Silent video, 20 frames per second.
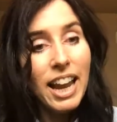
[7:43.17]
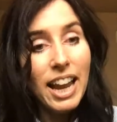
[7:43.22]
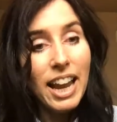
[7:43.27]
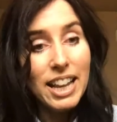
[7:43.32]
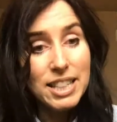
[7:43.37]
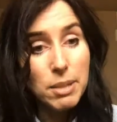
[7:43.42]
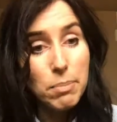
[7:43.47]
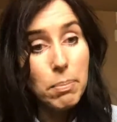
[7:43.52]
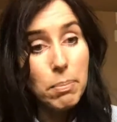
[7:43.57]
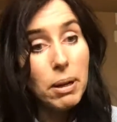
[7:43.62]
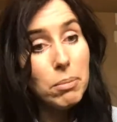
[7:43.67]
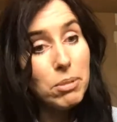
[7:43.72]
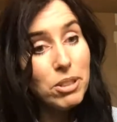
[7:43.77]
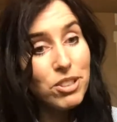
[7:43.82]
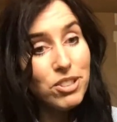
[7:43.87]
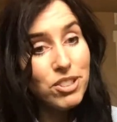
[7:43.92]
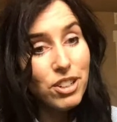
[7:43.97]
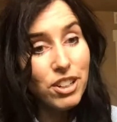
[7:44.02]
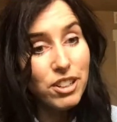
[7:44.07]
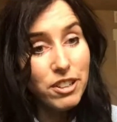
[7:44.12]
as a
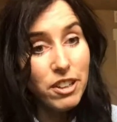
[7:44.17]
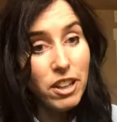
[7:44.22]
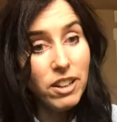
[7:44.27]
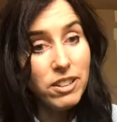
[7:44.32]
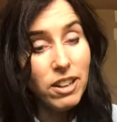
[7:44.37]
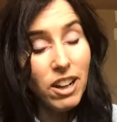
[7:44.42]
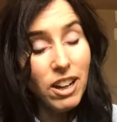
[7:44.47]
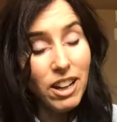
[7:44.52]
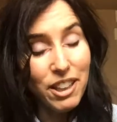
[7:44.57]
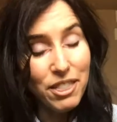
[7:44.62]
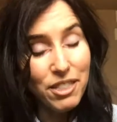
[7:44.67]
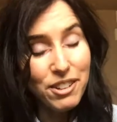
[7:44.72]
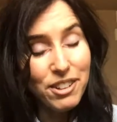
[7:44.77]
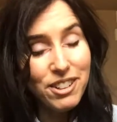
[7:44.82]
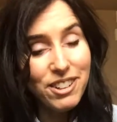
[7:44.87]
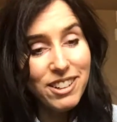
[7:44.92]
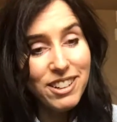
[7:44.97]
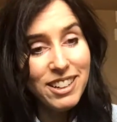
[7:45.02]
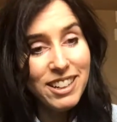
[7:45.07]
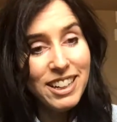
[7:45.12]
published
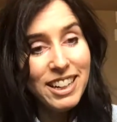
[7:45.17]
author,